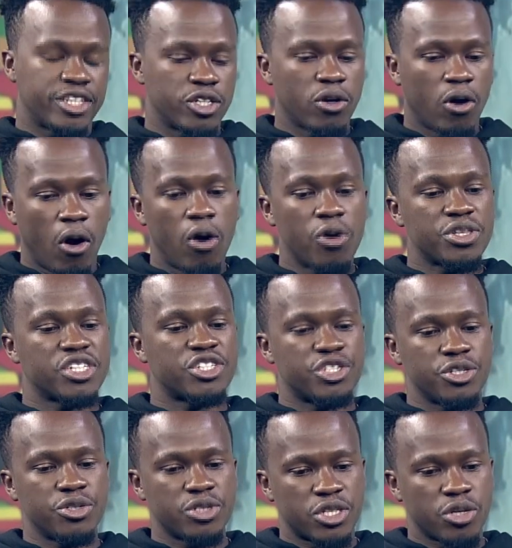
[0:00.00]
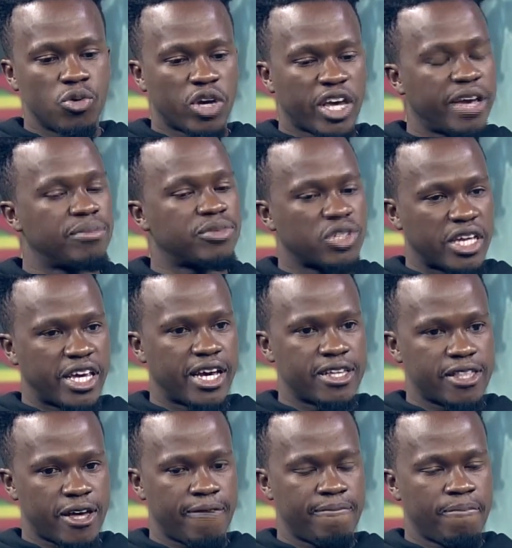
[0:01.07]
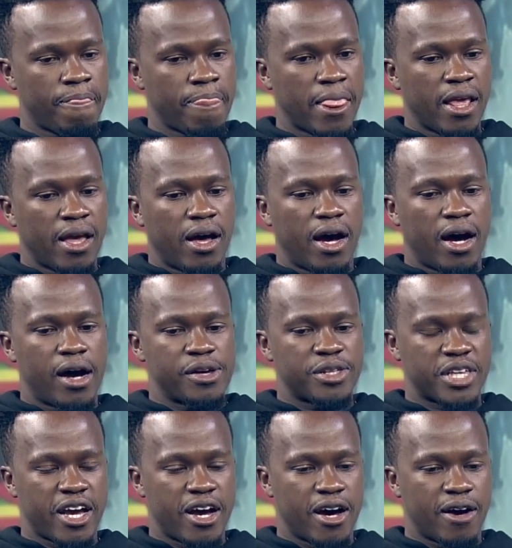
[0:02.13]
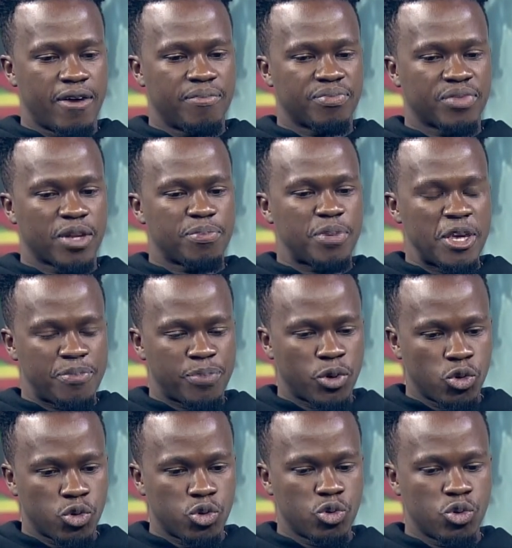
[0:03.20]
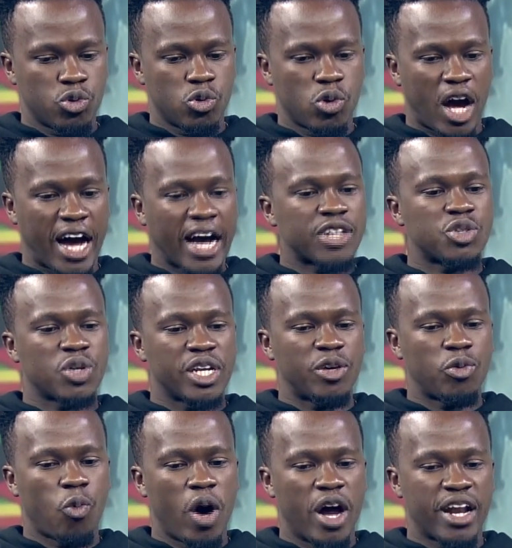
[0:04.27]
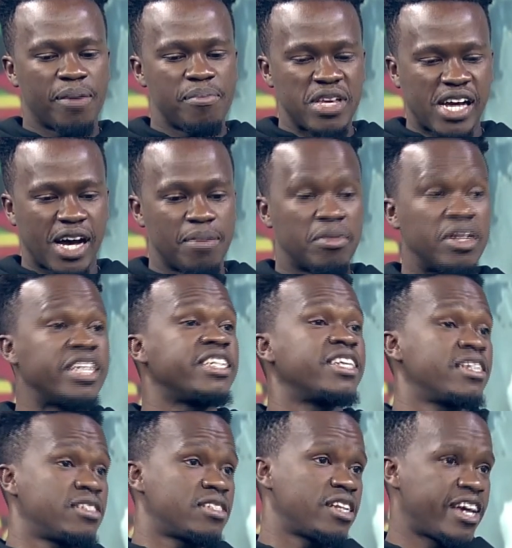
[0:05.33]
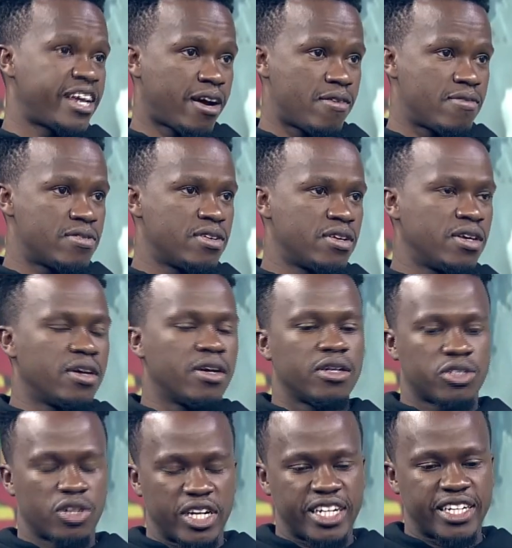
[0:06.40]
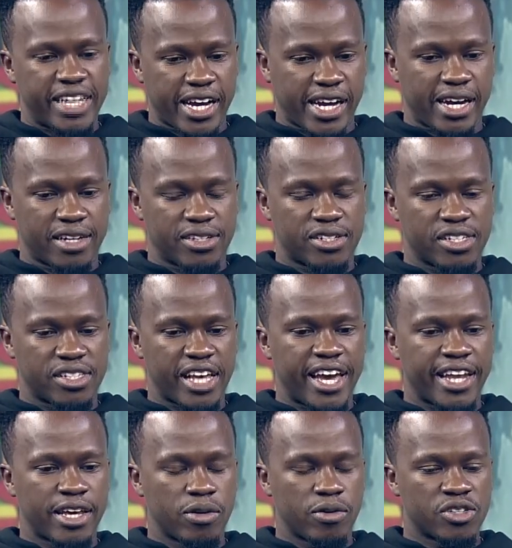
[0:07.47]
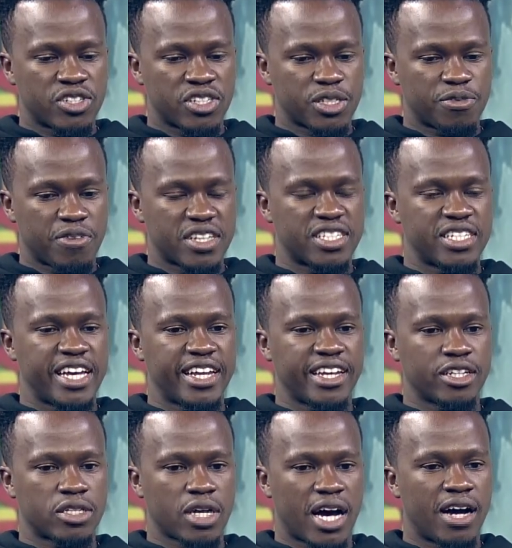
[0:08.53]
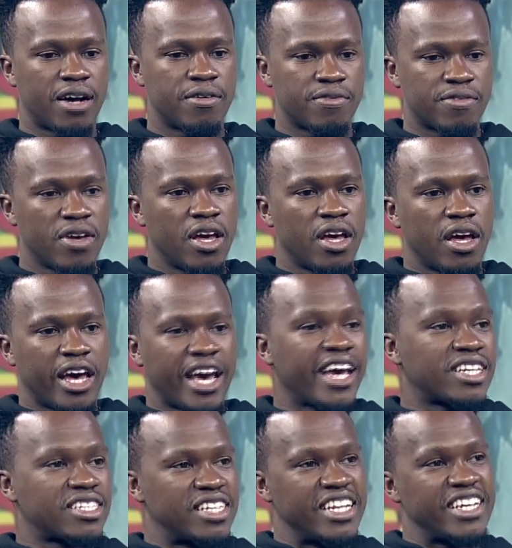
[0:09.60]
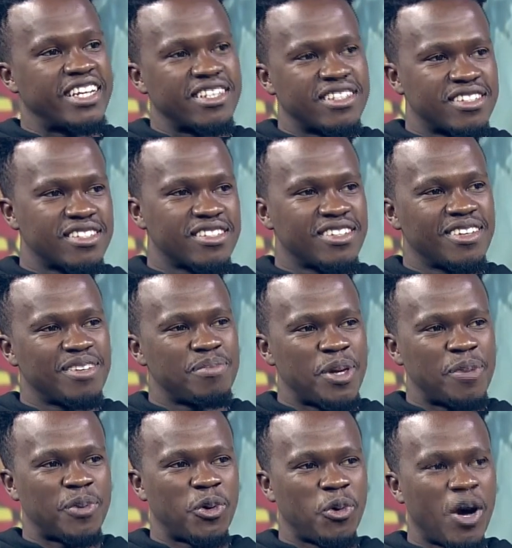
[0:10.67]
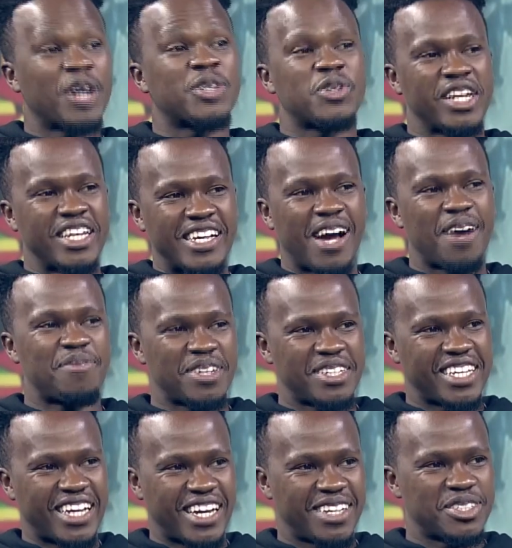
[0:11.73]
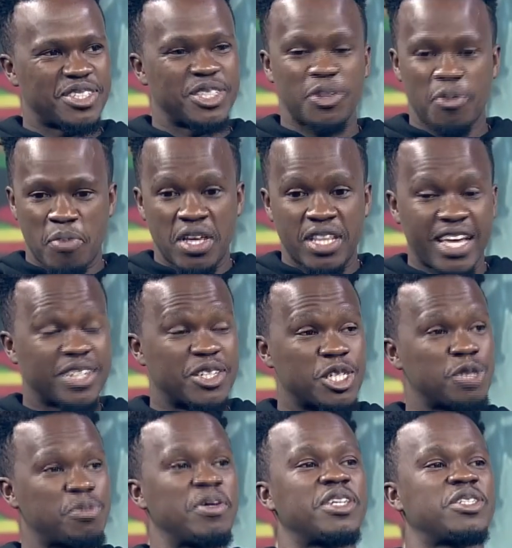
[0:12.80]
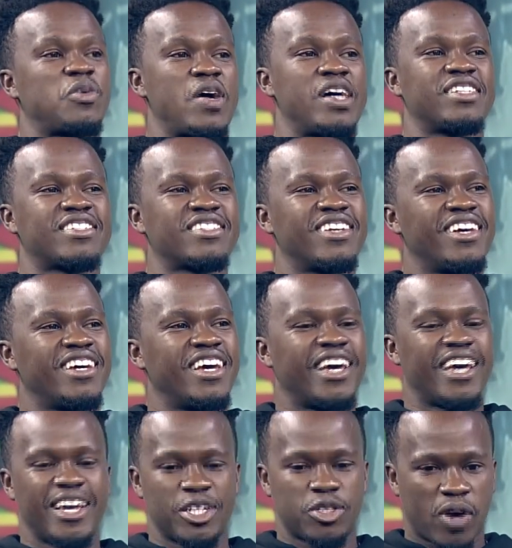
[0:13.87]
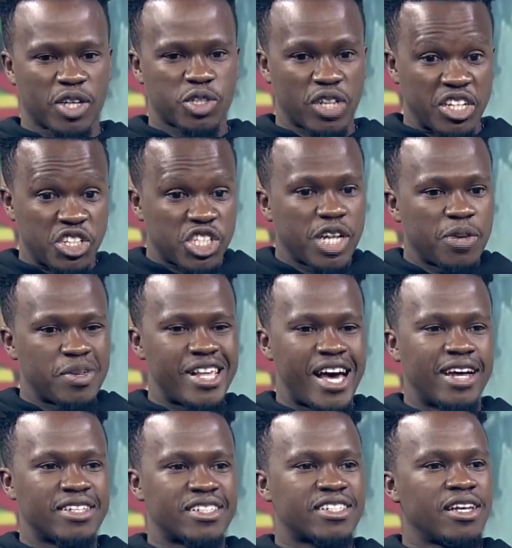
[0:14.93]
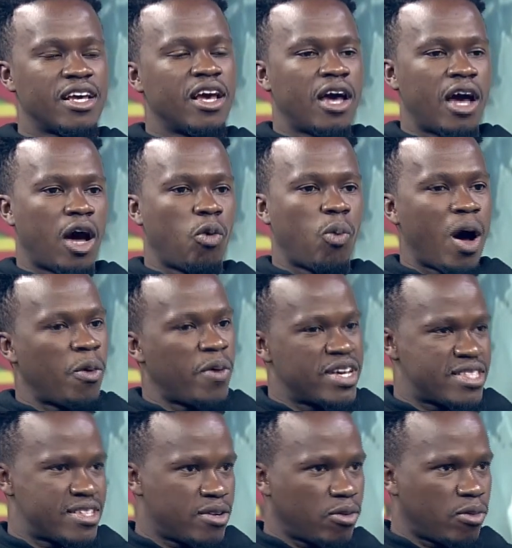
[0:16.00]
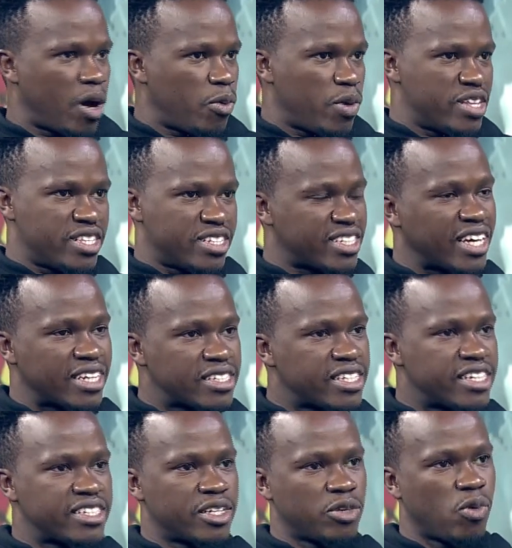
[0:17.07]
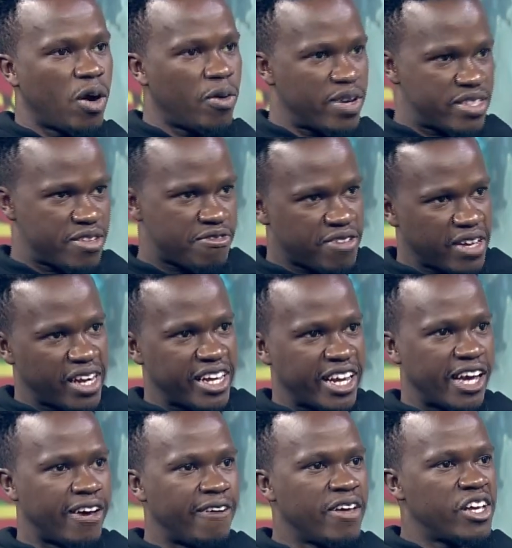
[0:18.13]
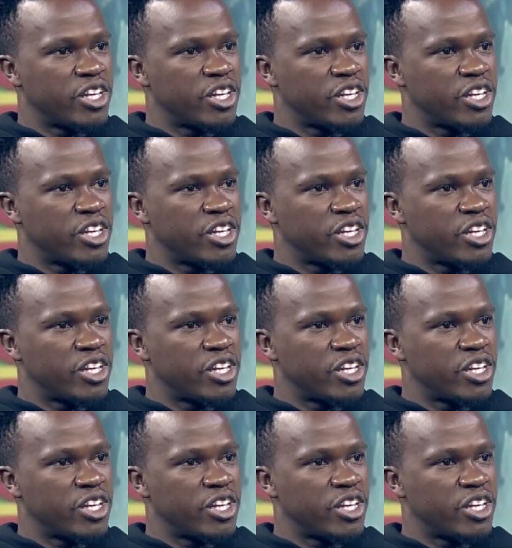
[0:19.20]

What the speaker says: You know, all these youth who came together, they are people who actually want to become leaders later on, to lead their countries. And it was just fascinating to have ex-leaders, people who actually govern the country, to be there to speak to us and to actually share with us what were the success and what were the failure.